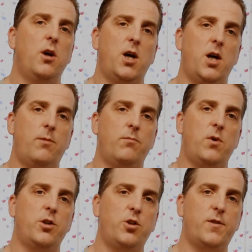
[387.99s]

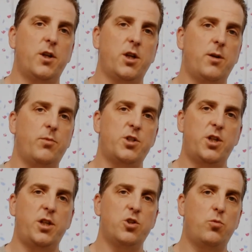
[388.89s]
and you've done a couple of
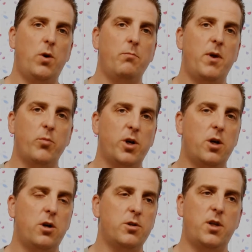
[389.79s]
scenes on one memory card,